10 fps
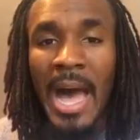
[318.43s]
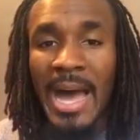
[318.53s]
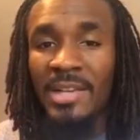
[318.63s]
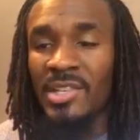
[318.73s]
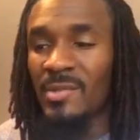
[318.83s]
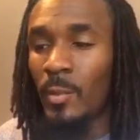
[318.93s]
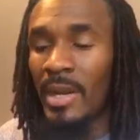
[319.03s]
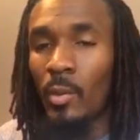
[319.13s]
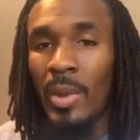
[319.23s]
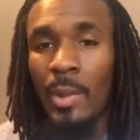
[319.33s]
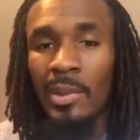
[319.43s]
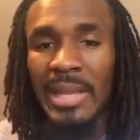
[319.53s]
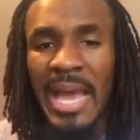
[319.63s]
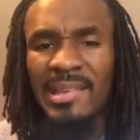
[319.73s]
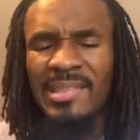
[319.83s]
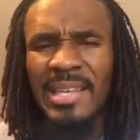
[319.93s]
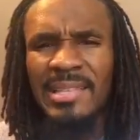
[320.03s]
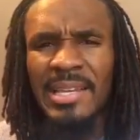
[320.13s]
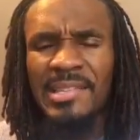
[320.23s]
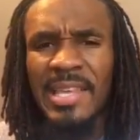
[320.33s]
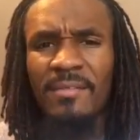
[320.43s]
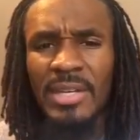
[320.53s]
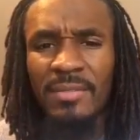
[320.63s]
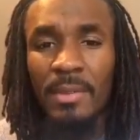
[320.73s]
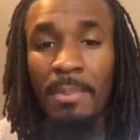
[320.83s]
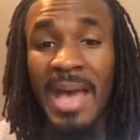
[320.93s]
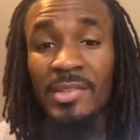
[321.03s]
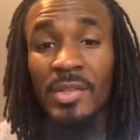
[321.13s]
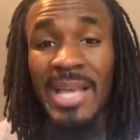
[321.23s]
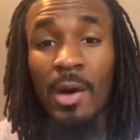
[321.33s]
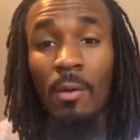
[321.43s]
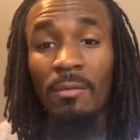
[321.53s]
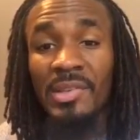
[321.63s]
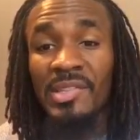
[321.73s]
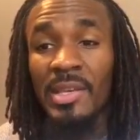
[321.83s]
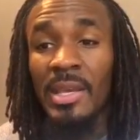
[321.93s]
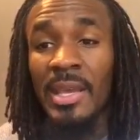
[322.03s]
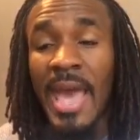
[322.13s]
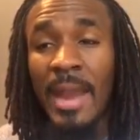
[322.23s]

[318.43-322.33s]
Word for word: I just went away with like sixty to seventy of the pastors I oversee,